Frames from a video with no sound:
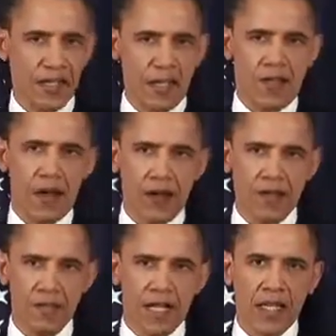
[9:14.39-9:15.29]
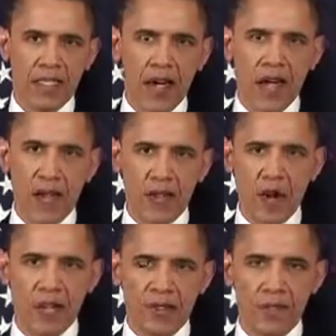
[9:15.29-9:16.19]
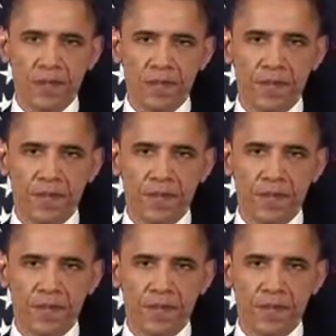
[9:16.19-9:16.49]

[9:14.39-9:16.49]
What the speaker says: of our military operations.